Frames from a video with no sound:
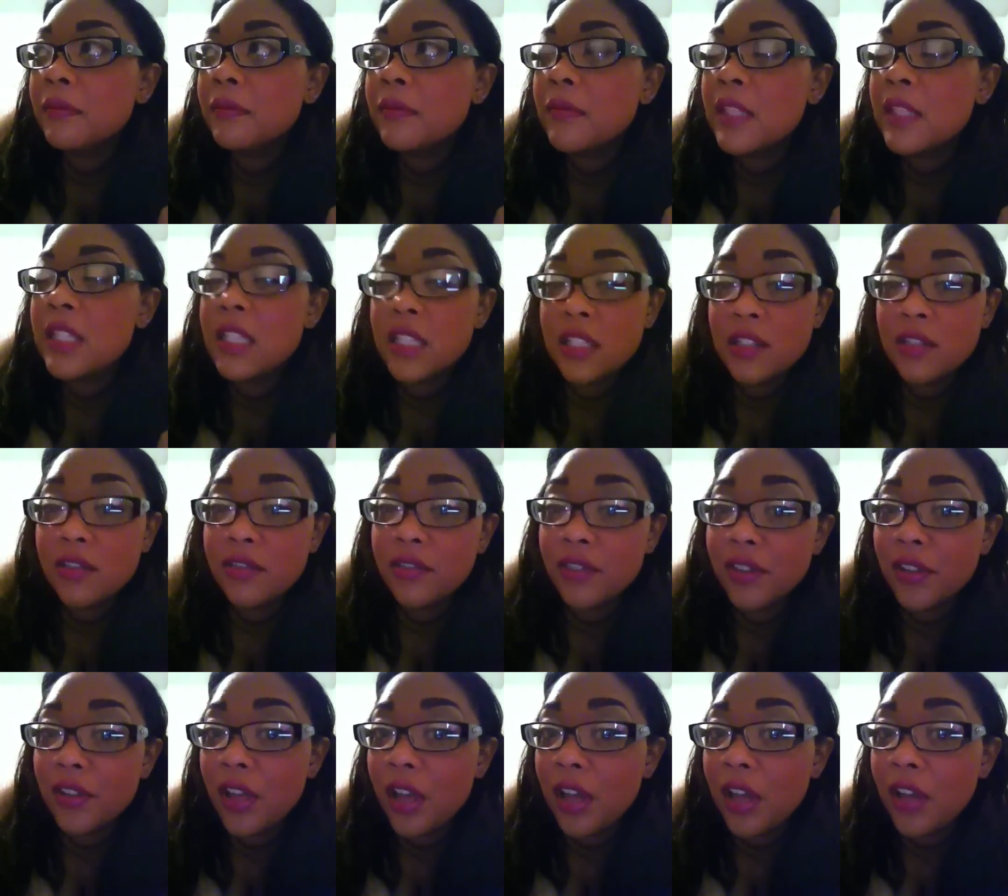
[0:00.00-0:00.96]
still
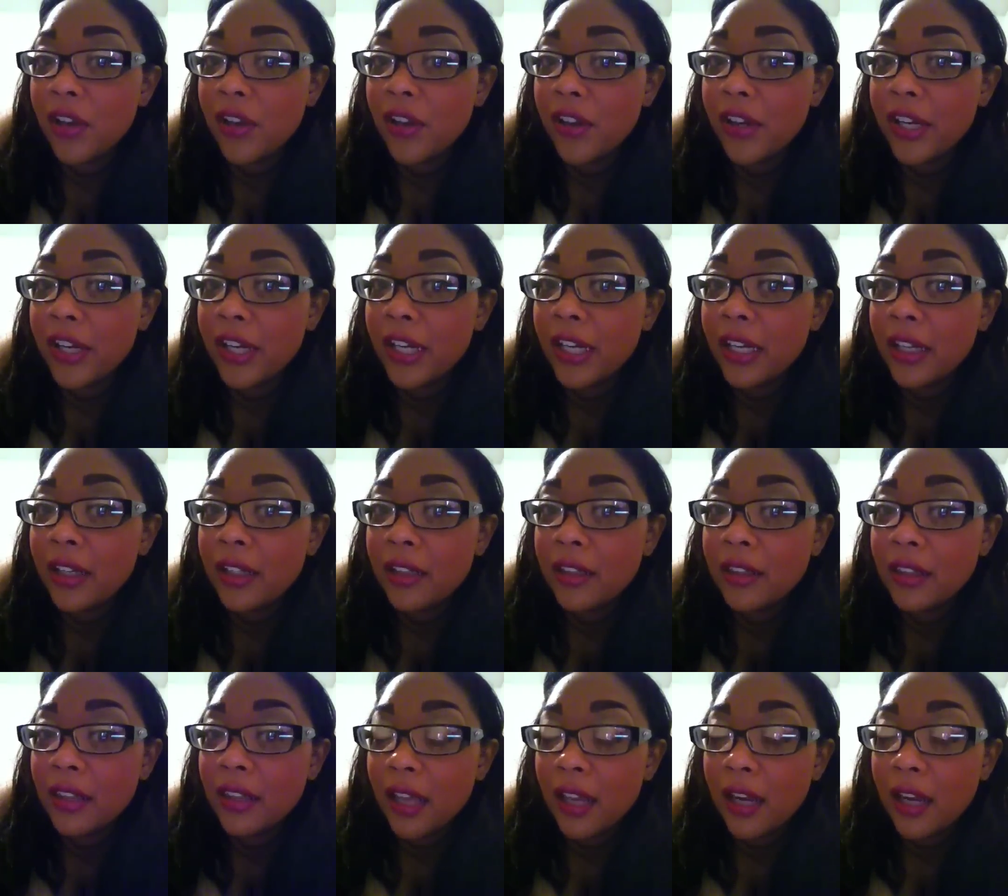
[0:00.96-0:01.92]
feel hungry,
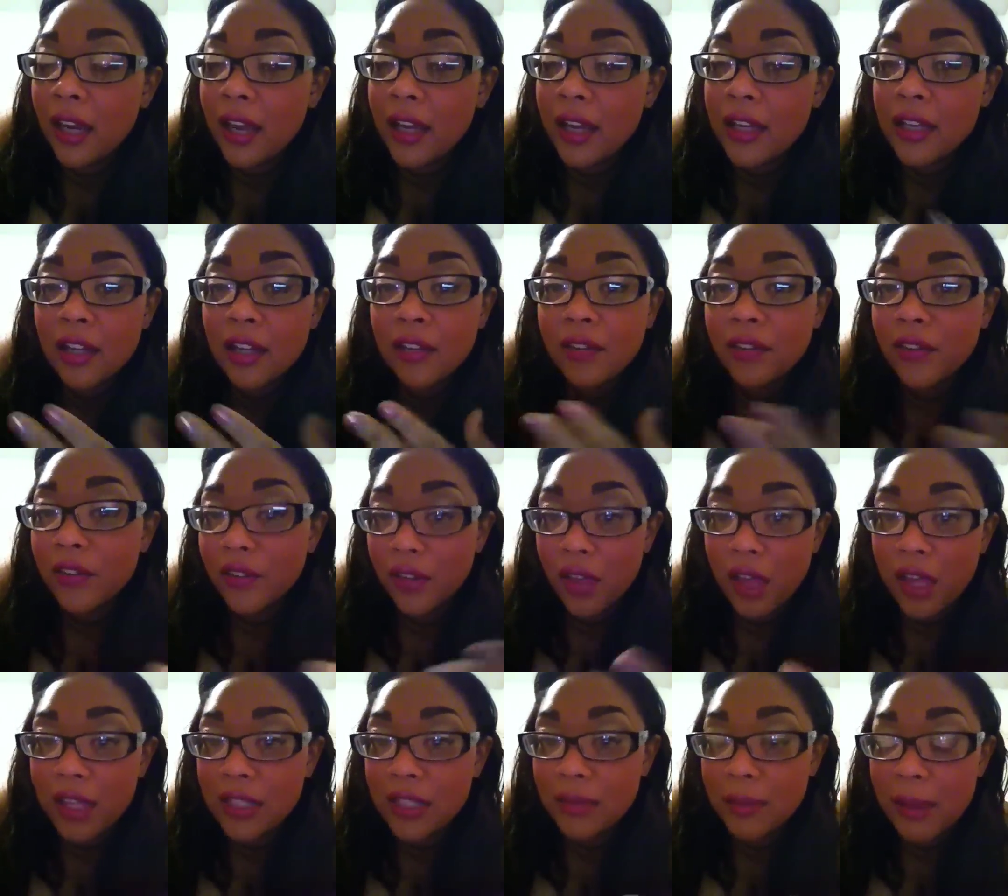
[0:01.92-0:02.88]
that I never
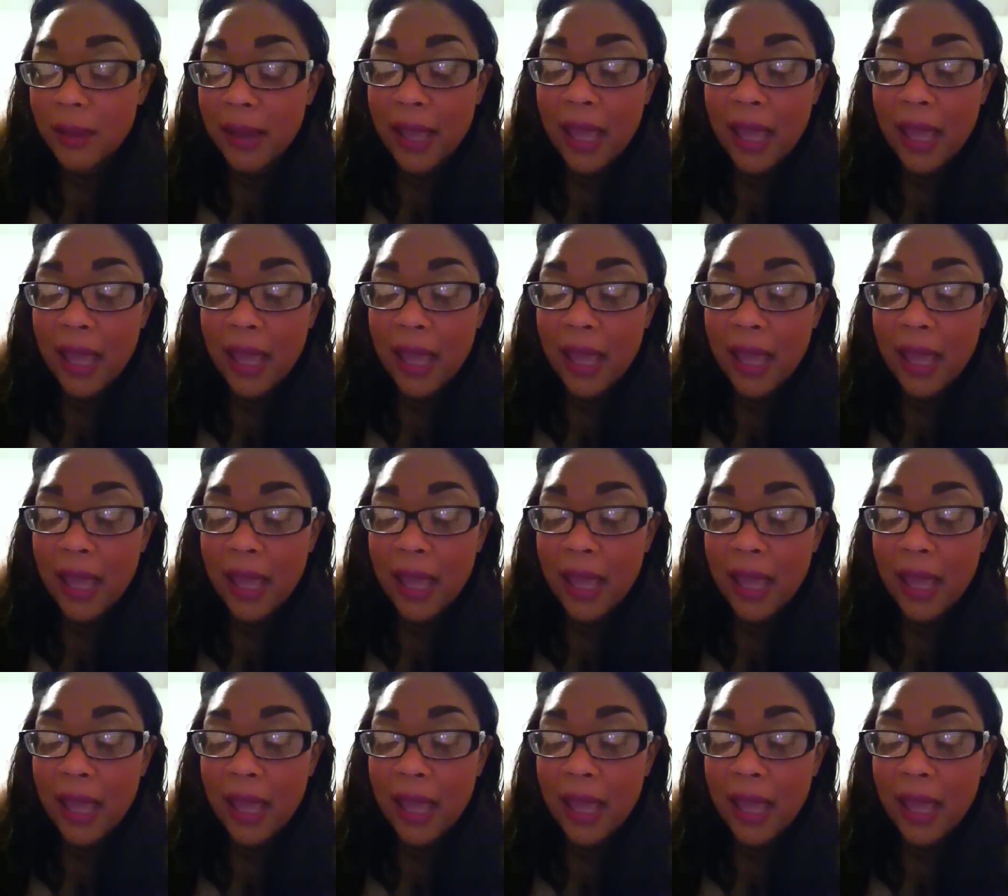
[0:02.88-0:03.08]
lost my